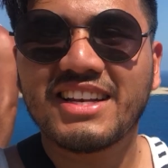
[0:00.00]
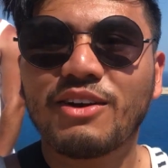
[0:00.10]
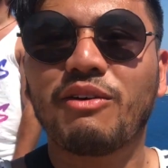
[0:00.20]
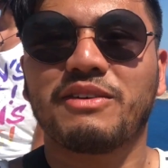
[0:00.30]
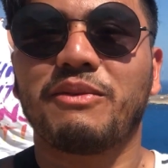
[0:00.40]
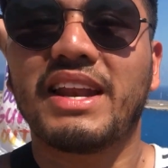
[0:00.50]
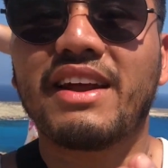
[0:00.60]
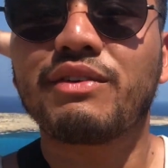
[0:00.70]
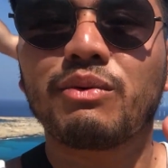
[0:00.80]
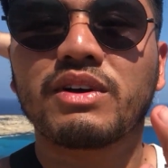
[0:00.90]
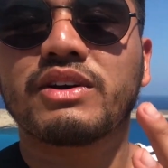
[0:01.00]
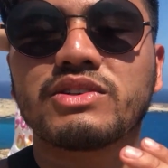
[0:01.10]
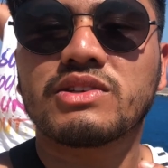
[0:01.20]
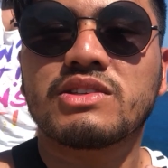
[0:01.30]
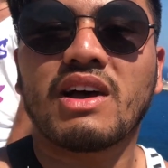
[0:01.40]
Everyone
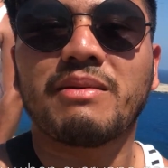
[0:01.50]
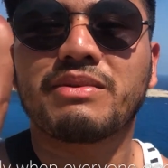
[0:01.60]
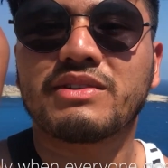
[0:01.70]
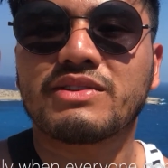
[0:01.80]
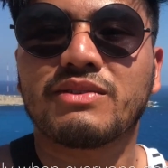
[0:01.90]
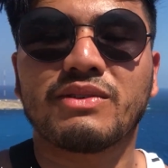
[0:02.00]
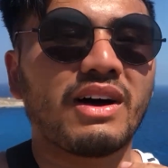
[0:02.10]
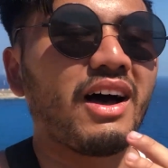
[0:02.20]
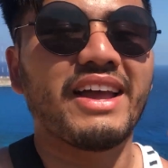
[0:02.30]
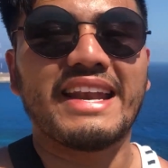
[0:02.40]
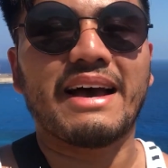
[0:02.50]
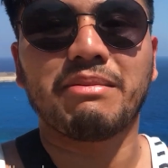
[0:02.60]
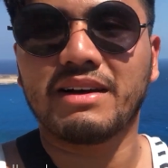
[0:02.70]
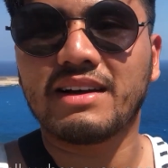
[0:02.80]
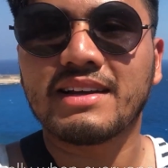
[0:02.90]
goes to Cyprus or
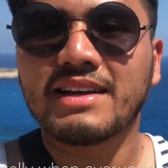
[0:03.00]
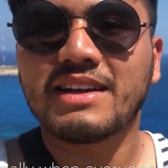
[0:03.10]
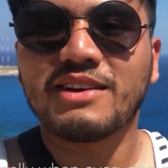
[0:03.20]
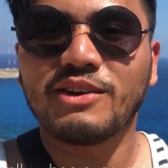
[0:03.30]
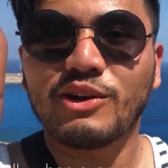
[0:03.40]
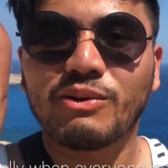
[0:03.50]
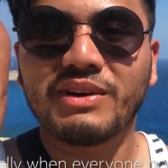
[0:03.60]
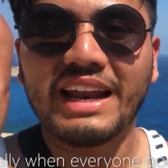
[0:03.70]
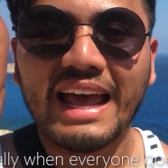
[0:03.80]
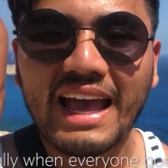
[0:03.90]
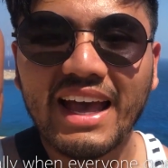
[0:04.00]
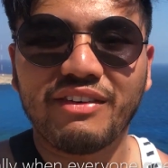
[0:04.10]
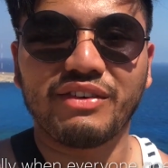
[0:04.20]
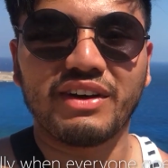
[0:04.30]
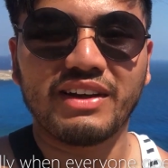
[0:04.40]
No one
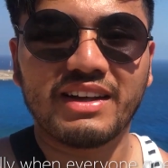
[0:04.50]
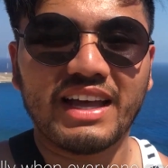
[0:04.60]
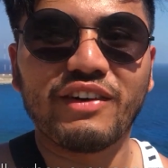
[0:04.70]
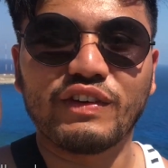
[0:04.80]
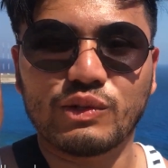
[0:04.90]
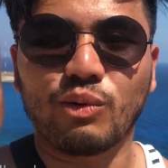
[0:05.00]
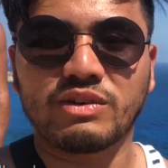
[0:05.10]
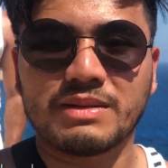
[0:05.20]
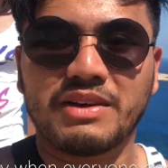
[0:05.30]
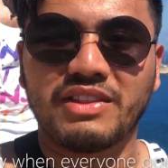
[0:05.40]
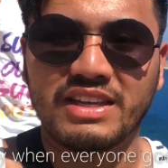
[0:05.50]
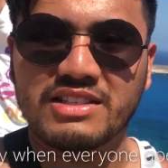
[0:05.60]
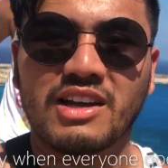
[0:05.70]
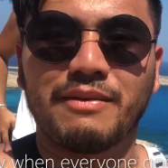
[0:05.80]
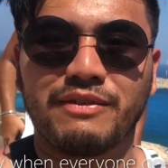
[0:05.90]
ever, ever talks about
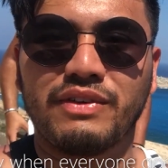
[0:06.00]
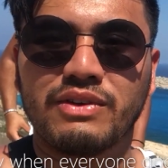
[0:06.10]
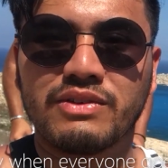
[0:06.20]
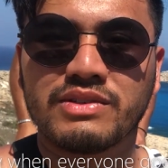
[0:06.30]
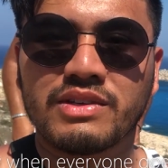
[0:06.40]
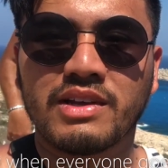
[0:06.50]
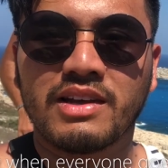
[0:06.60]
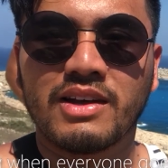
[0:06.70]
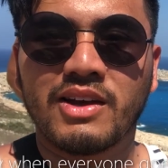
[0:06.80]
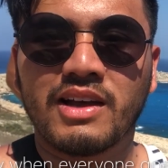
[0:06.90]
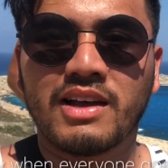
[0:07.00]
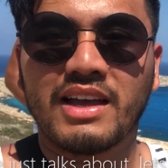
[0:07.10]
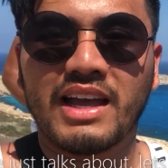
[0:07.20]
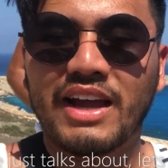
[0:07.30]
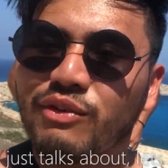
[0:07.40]
these type of views.
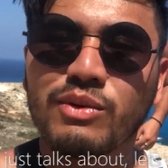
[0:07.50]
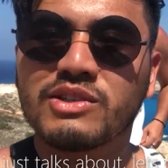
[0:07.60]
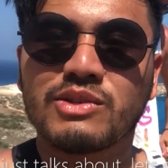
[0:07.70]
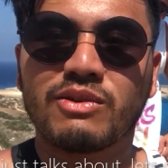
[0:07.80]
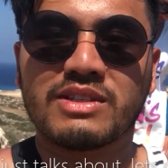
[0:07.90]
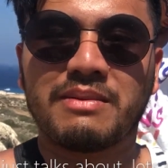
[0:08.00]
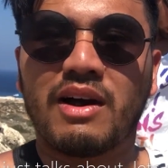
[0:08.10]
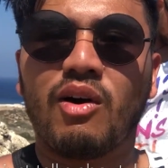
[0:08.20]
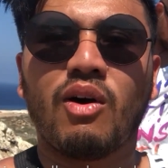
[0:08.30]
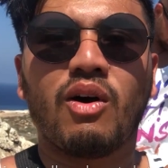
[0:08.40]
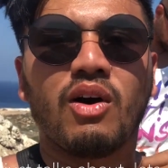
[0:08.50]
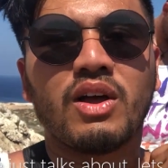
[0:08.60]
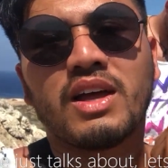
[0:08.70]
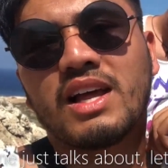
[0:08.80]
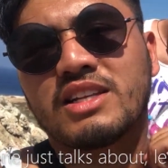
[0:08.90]
Everyone just talks about, oh,
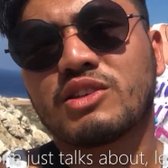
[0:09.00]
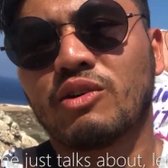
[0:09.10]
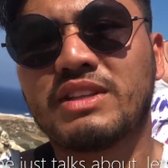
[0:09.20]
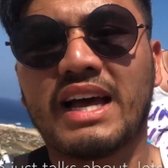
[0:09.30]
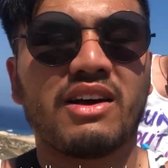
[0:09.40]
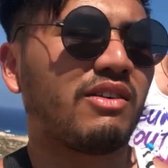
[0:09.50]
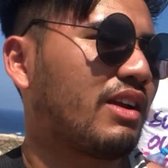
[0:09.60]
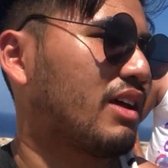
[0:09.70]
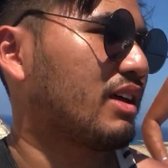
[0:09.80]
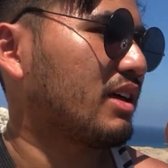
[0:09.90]
let's go down